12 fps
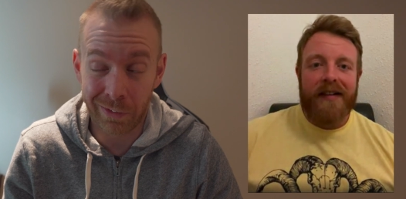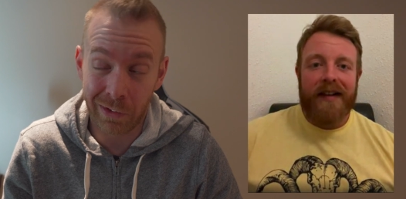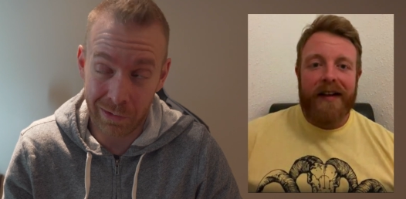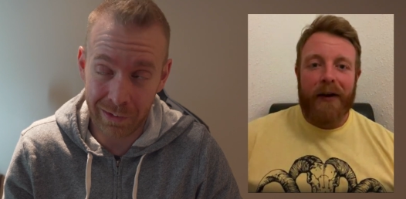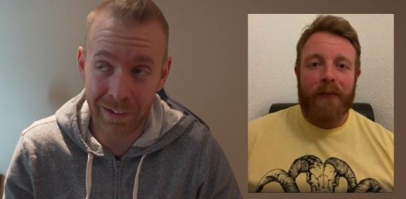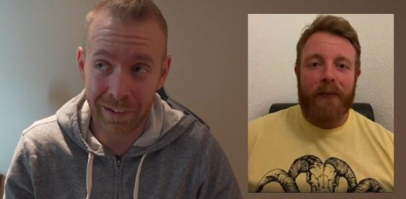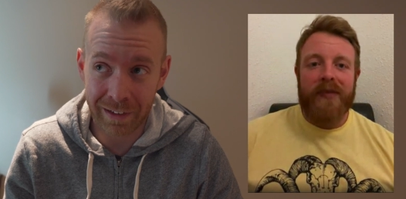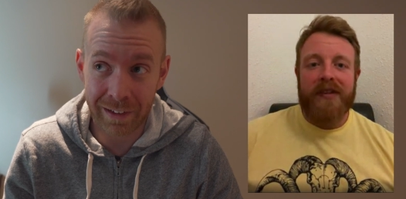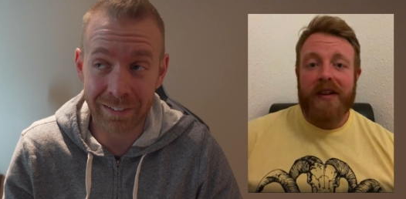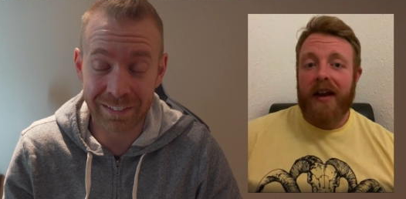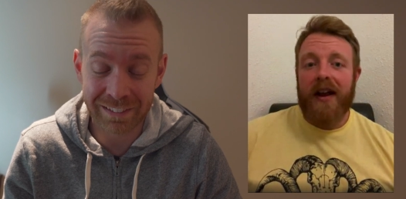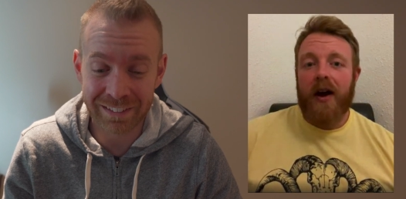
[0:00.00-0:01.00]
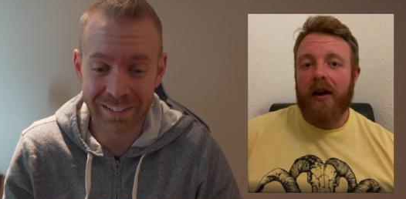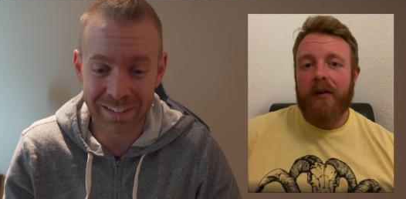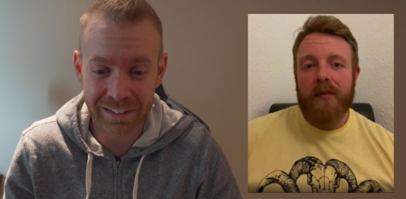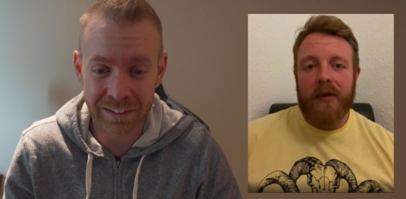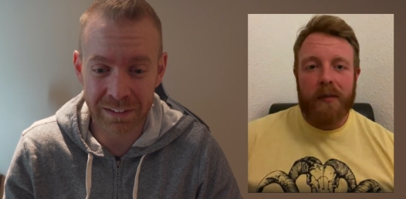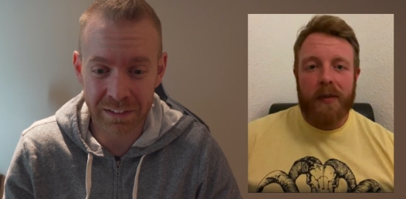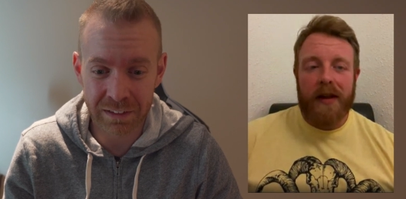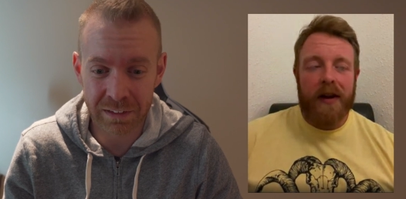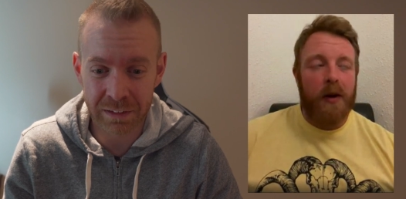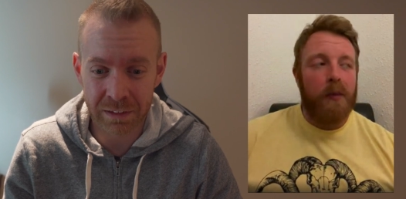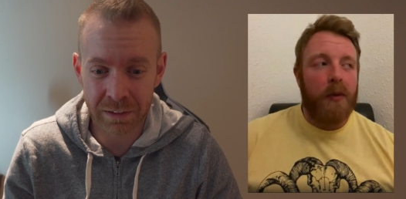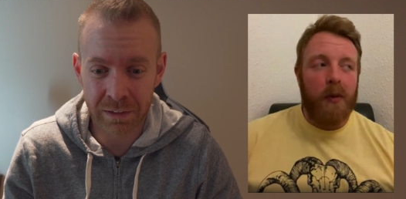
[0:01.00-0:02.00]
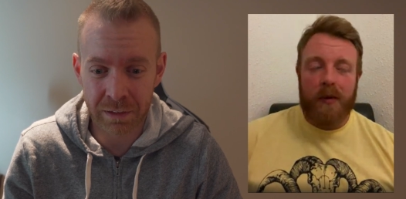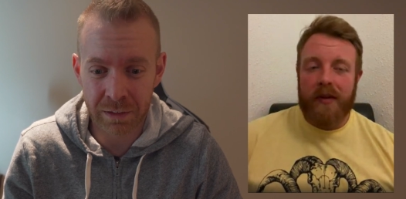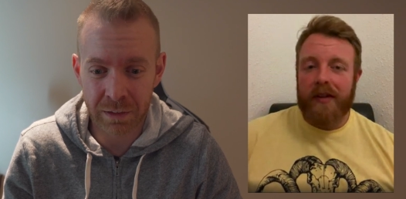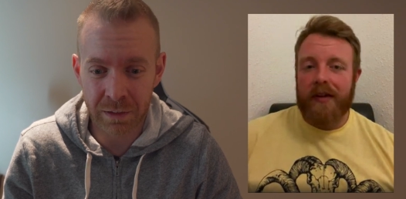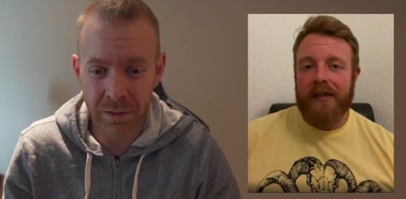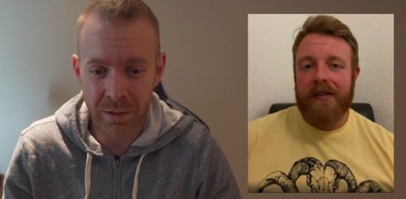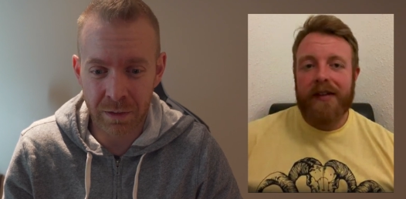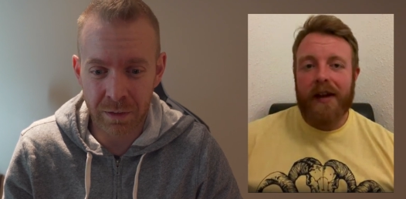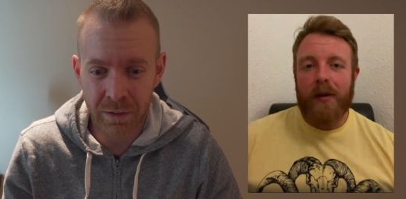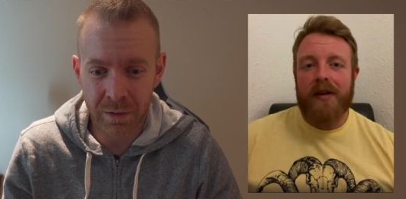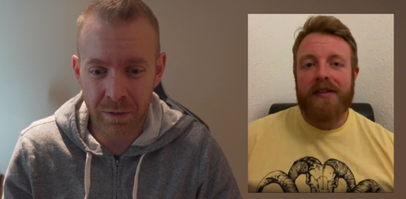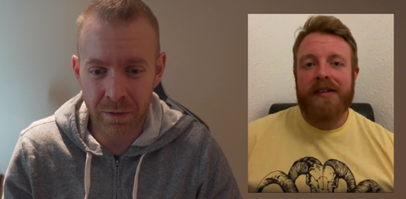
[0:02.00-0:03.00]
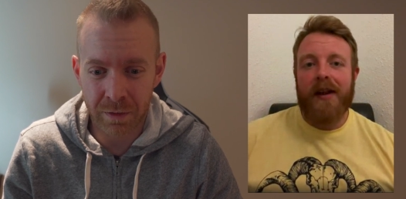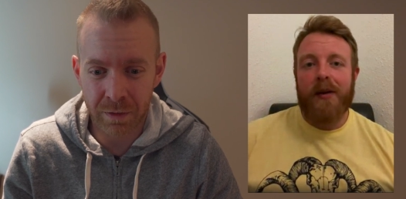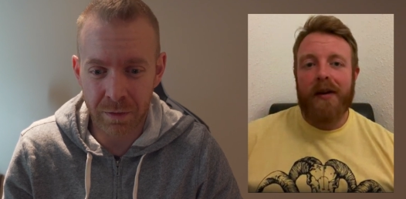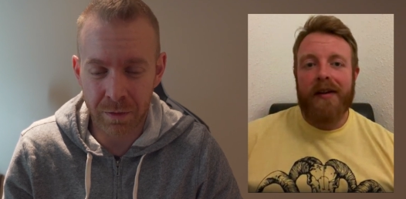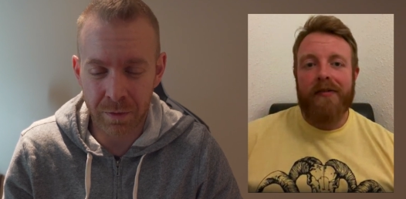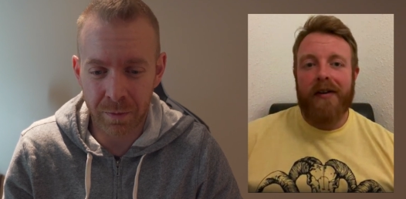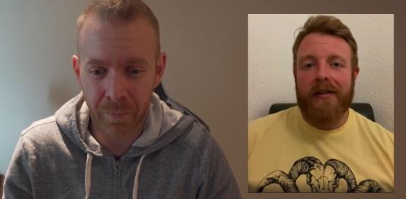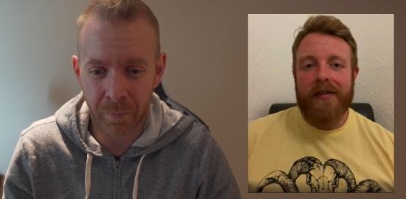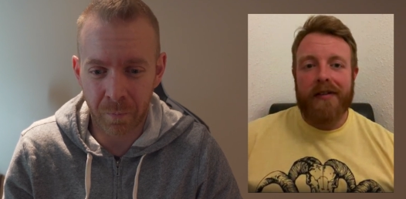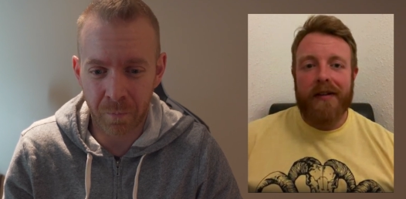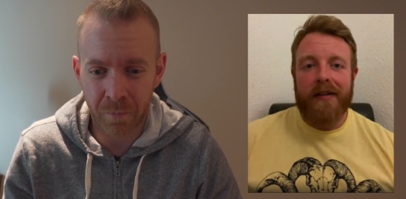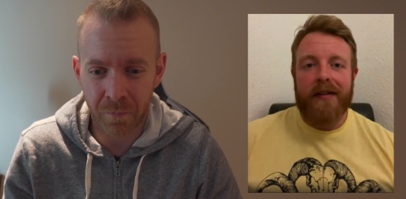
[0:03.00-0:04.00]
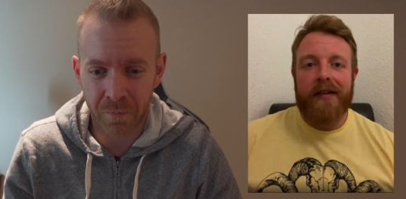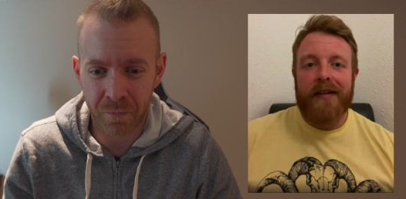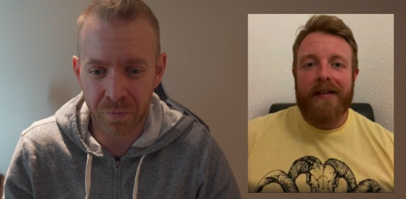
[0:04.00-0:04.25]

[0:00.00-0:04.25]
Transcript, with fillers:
Speaker 1: Um, So yeah, no, I'm completely on board with the slowly, slowly rather than